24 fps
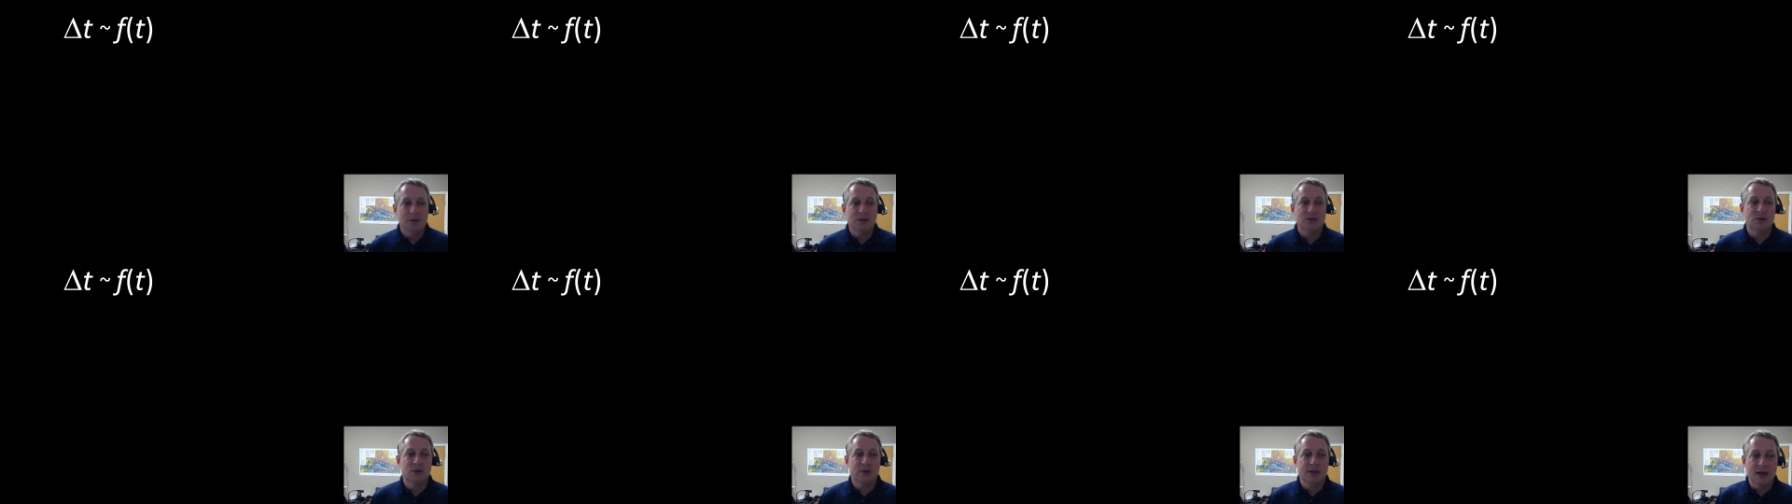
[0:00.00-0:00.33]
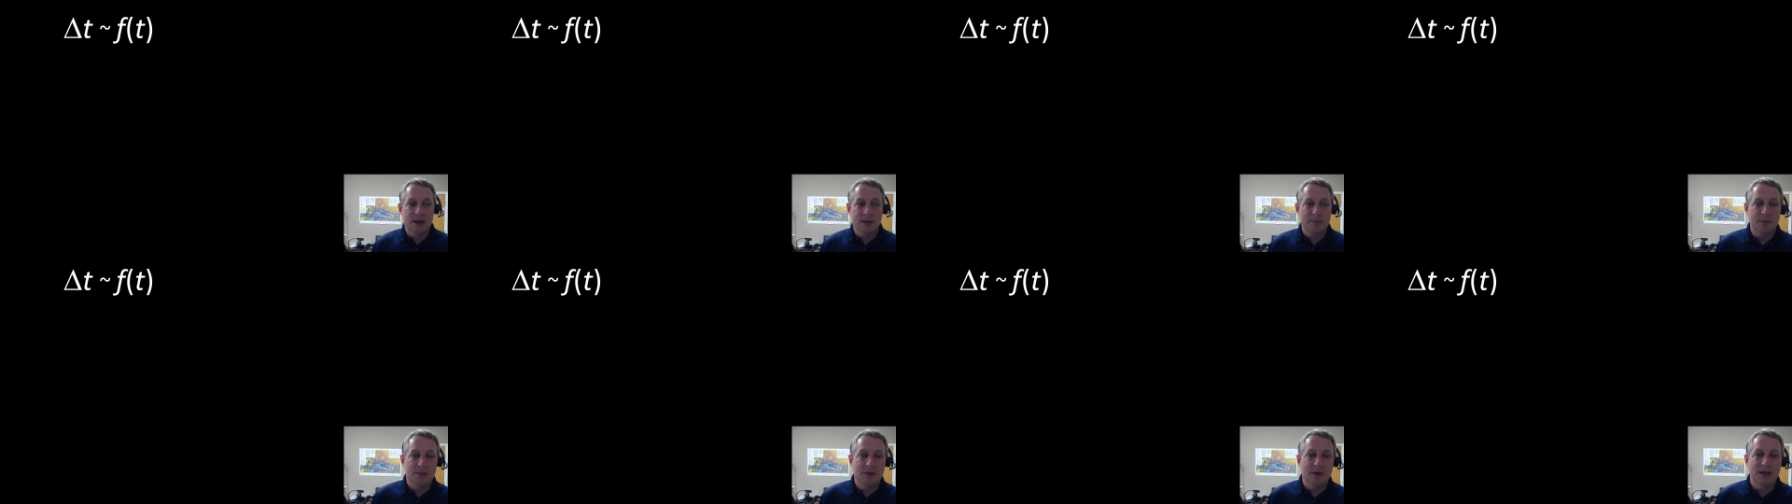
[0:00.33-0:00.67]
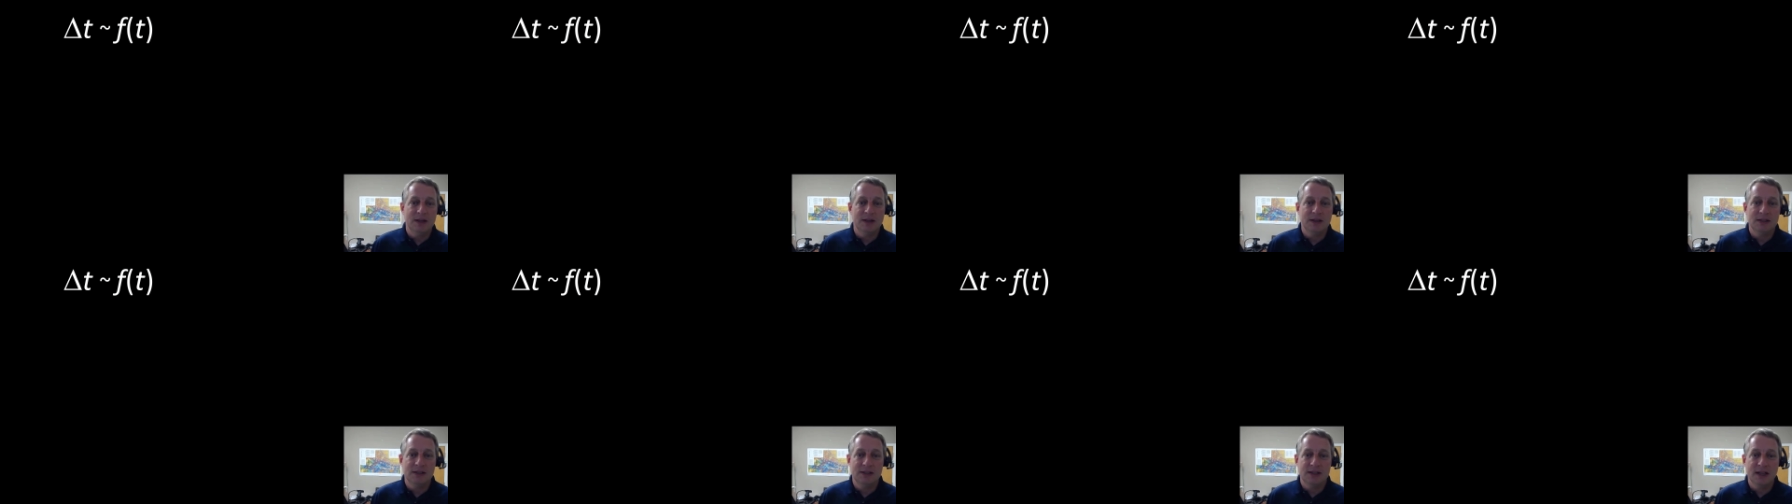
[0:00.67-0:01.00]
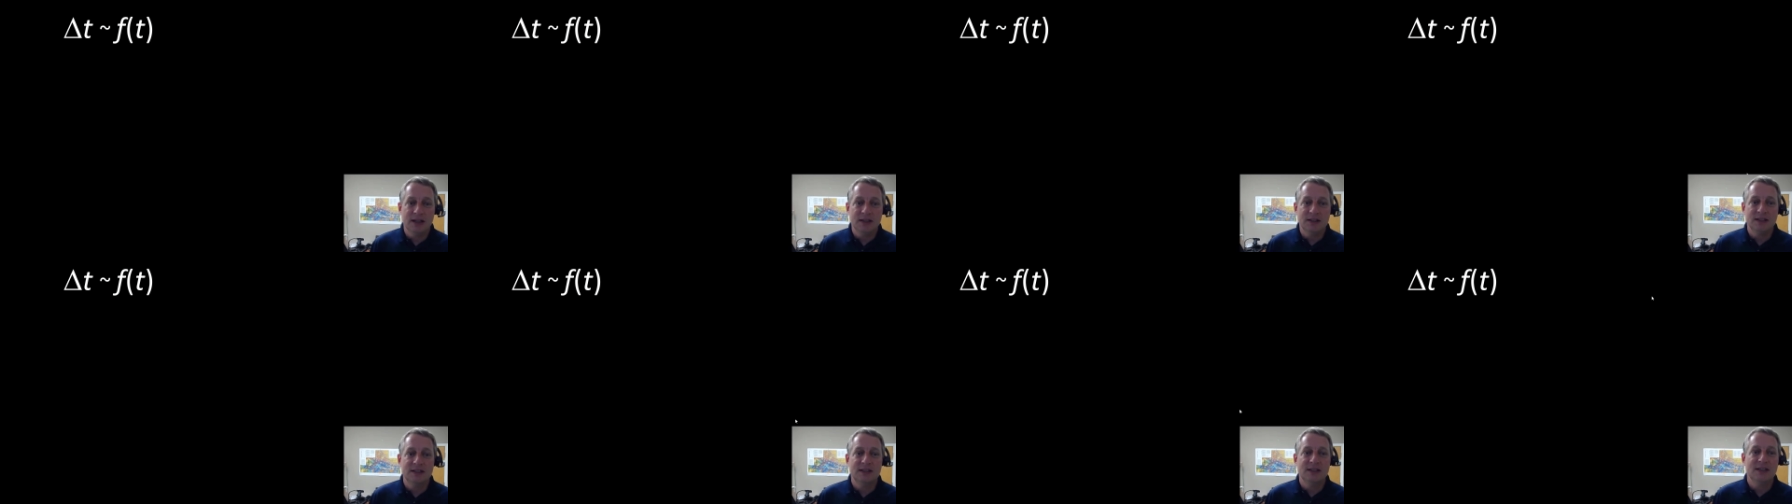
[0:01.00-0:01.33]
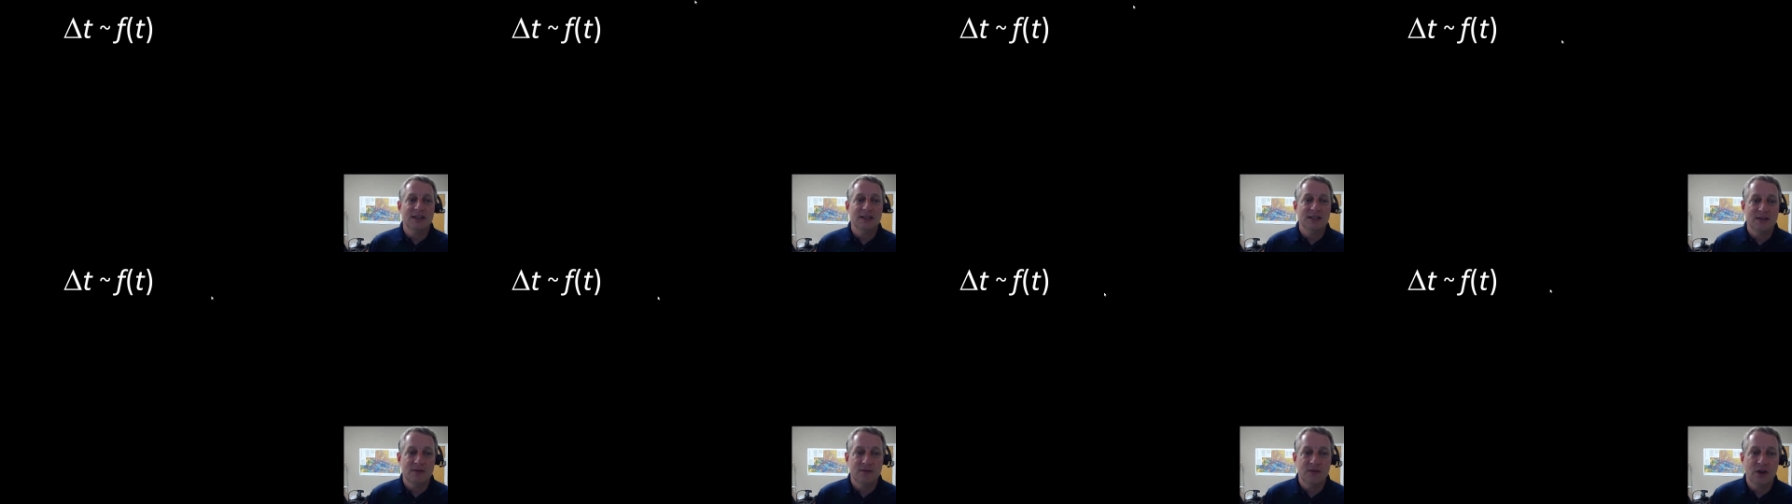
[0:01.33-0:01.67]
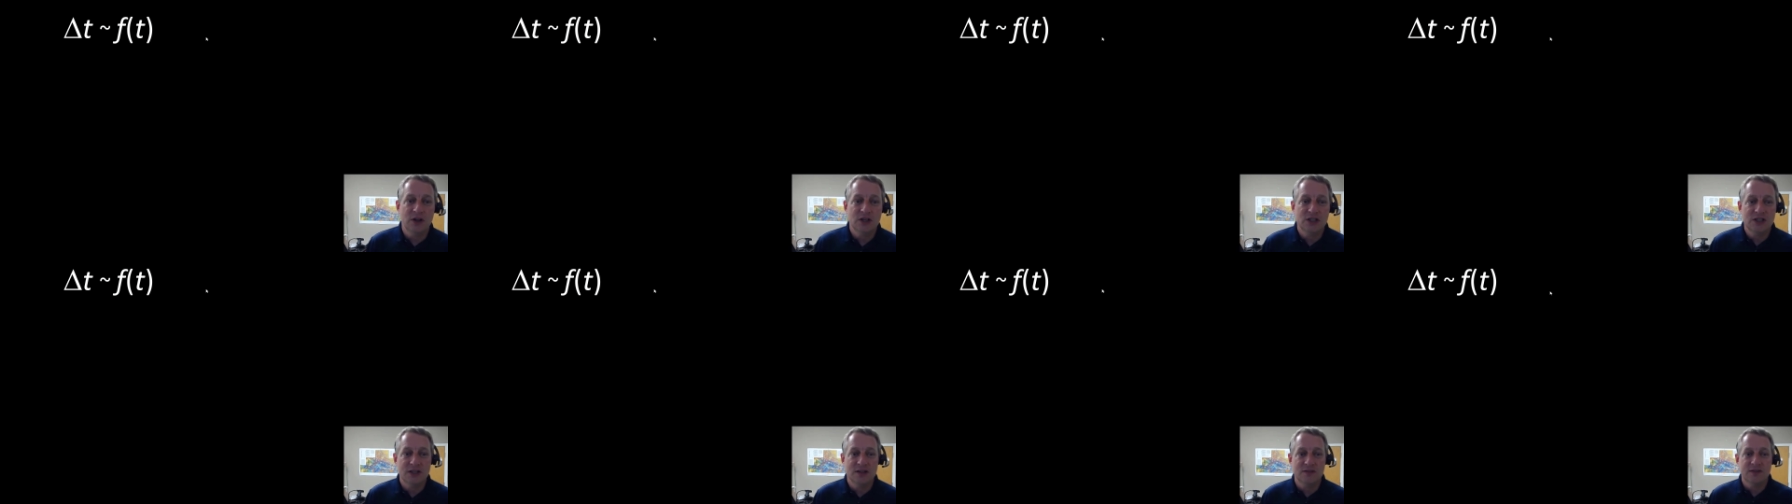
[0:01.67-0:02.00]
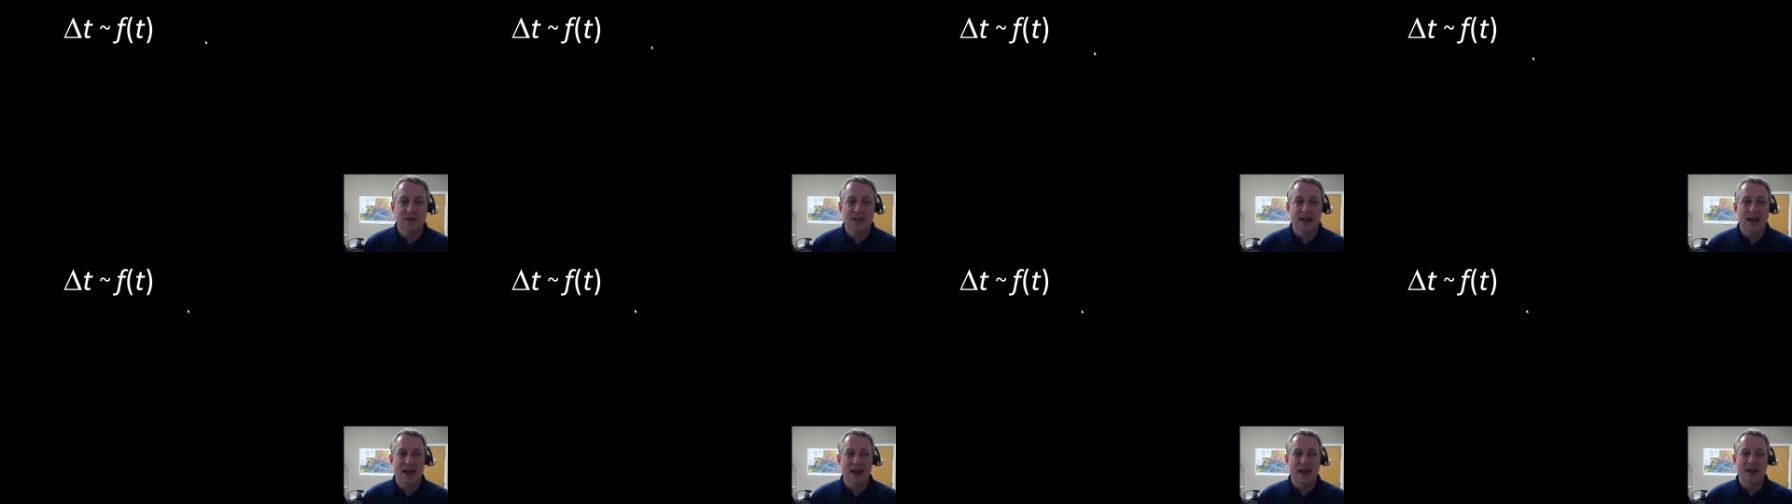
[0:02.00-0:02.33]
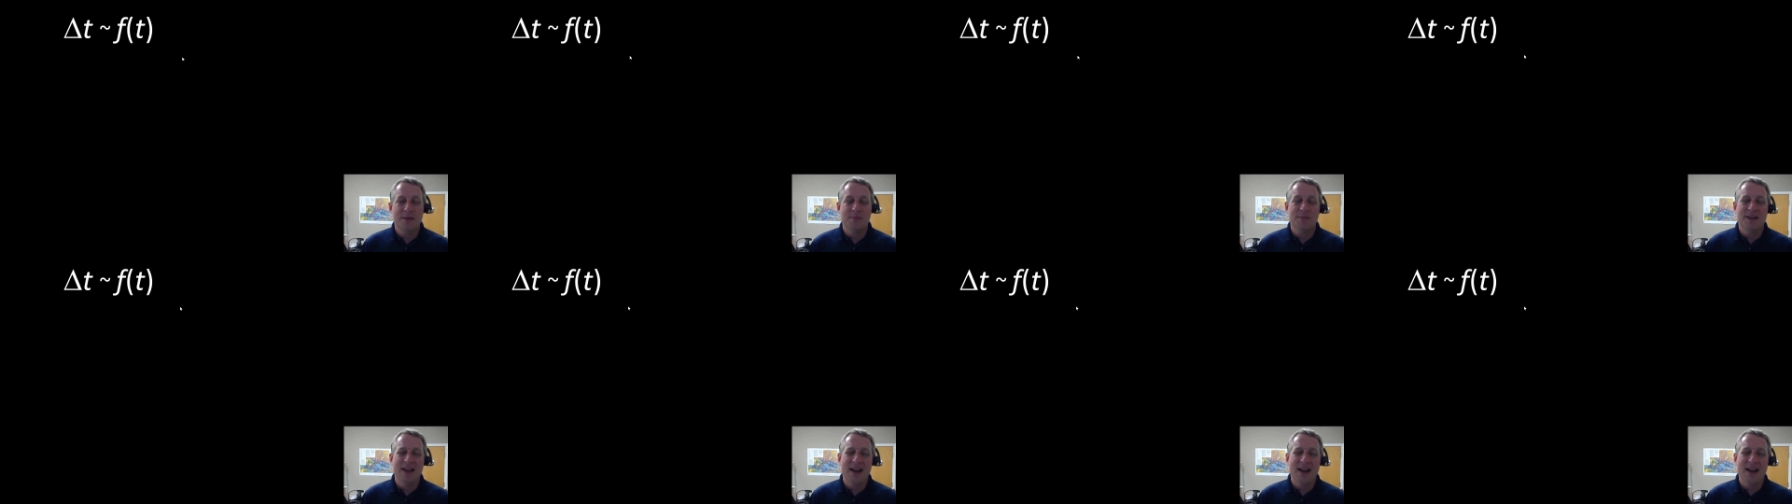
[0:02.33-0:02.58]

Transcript: So time delta t is a function of time.